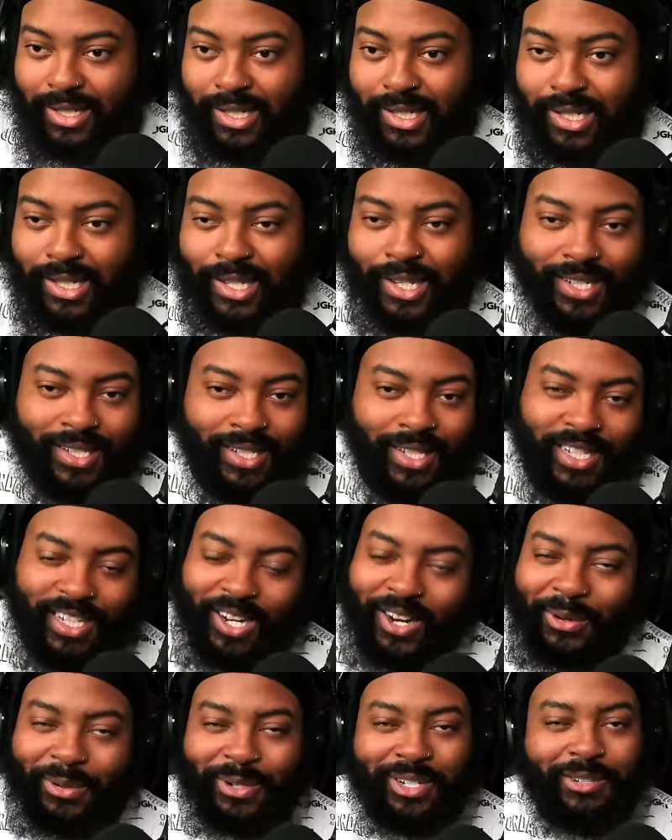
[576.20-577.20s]
It, it
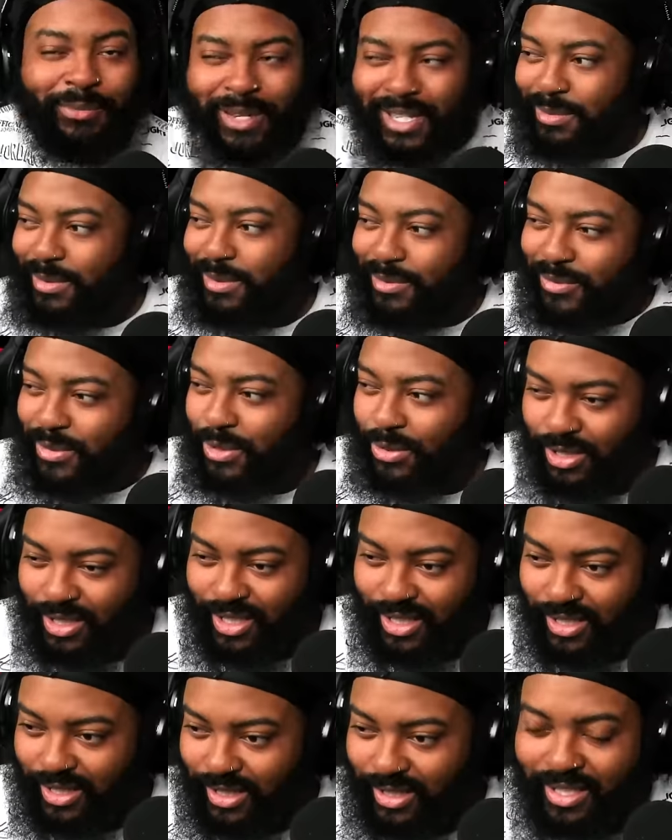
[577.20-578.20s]
always makes me feel
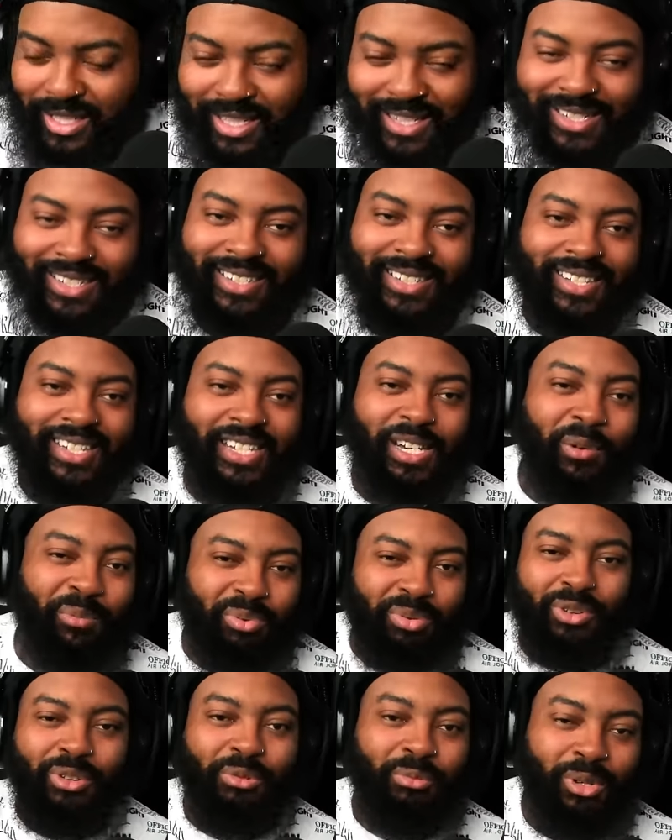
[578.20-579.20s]
good to see a
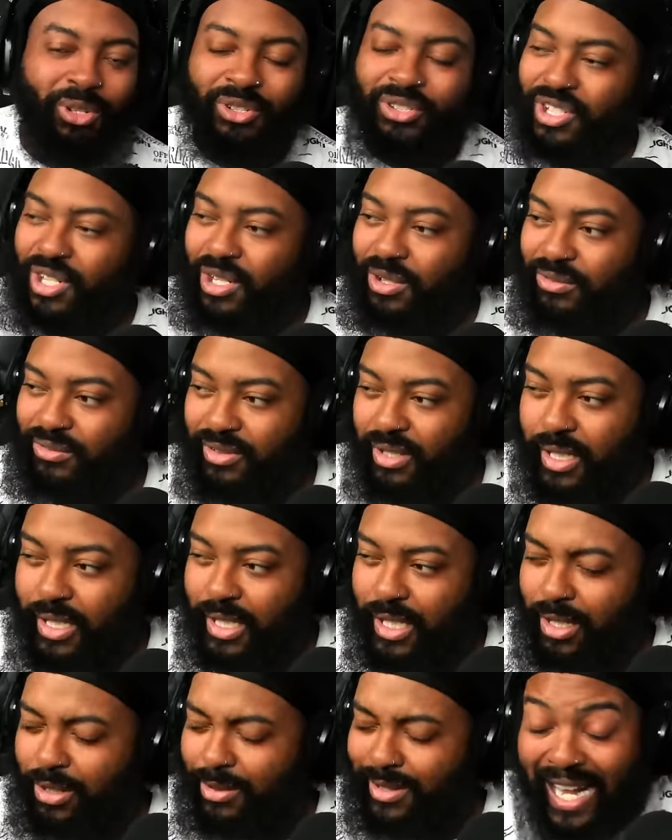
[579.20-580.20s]
promo joke
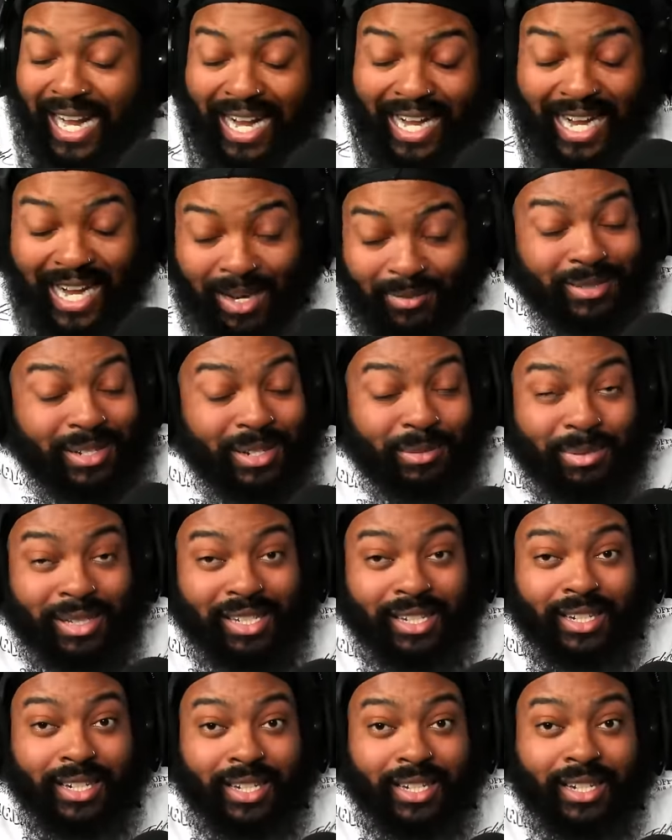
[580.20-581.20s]
video and I happen to
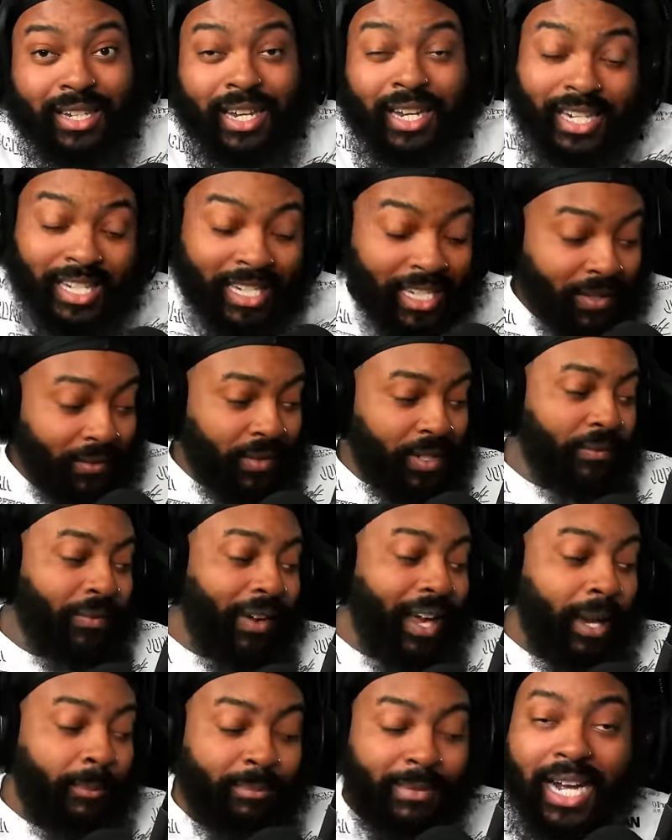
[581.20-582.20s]
be in it. Even if
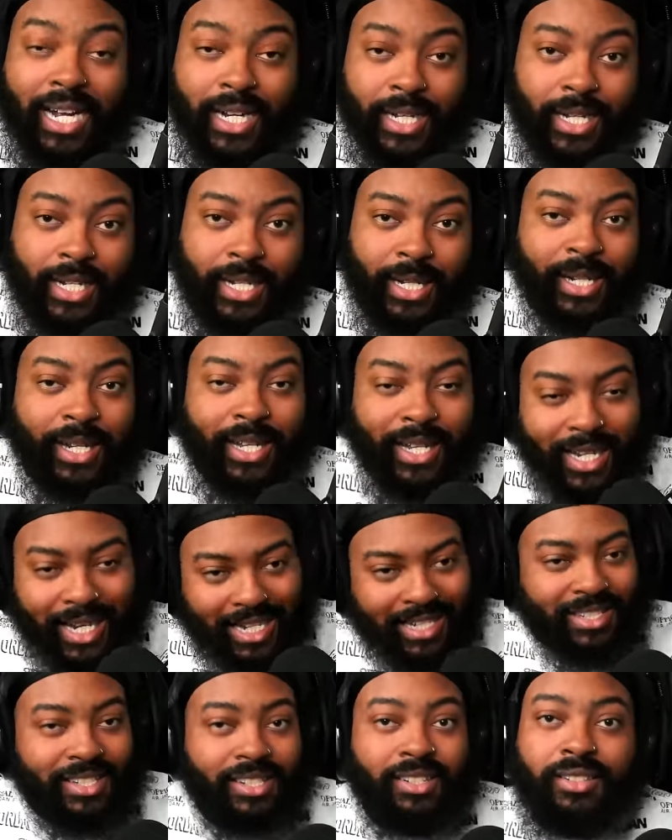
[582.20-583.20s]
I'm not in it, I
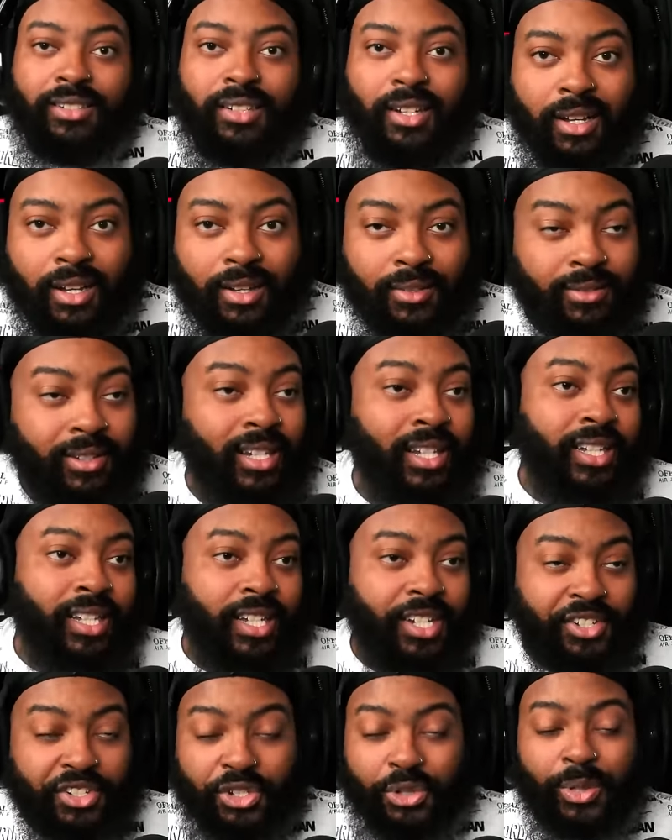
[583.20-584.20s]
still love
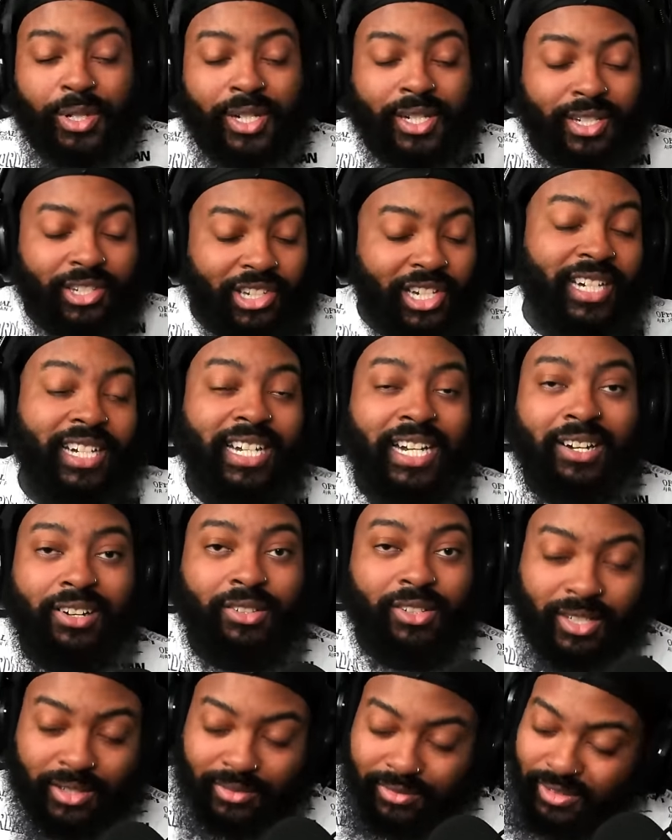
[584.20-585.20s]
enjoying checking out
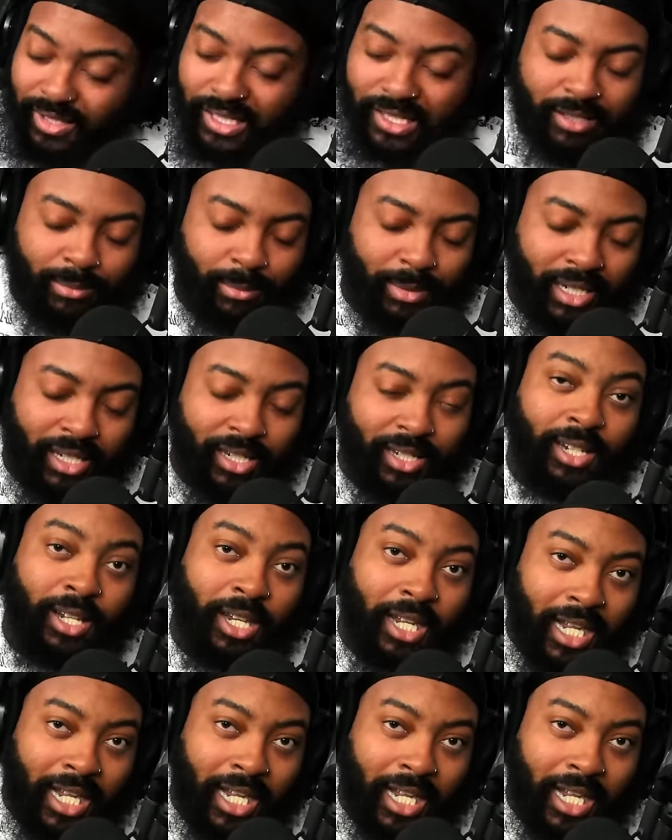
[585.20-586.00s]
your vids, man.